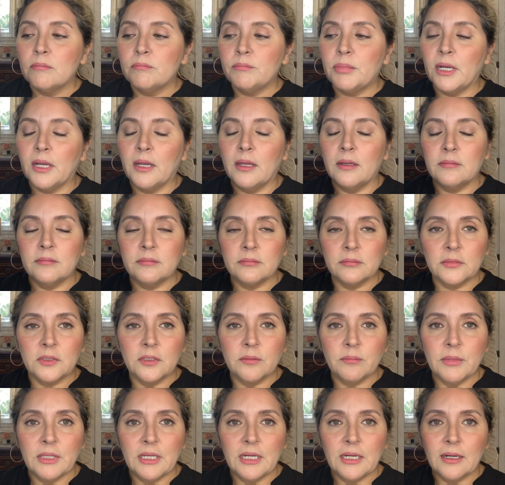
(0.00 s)
But the
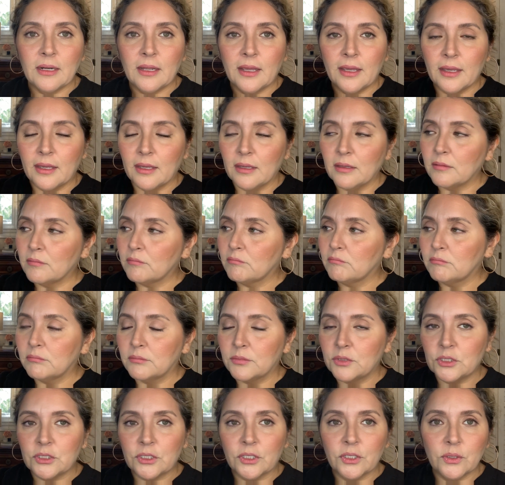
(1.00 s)
minute I
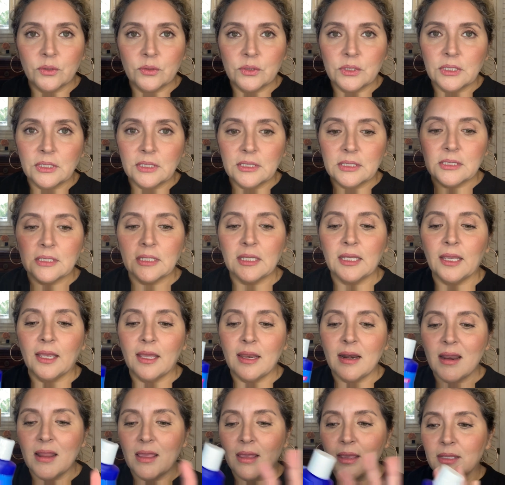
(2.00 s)
start using this
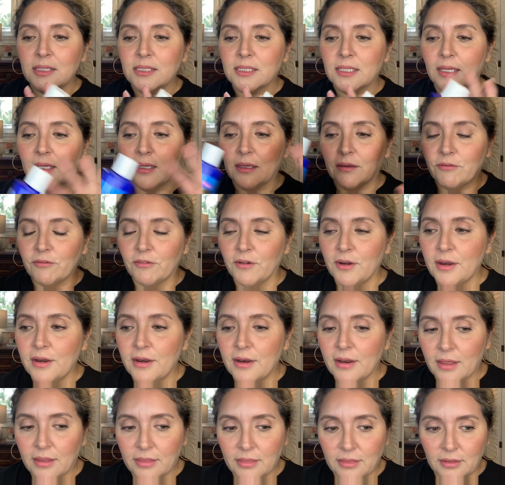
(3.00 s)
again, it's like if
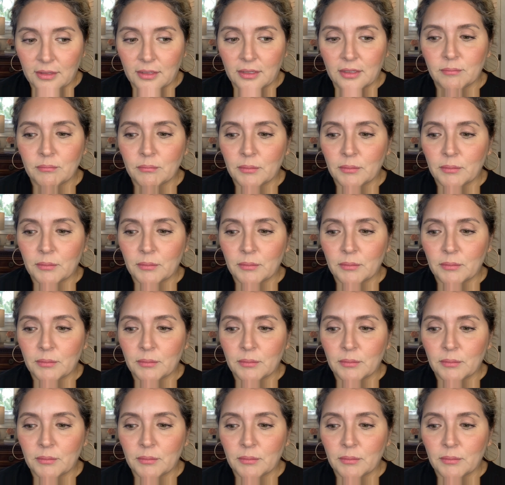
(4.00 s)
nothing.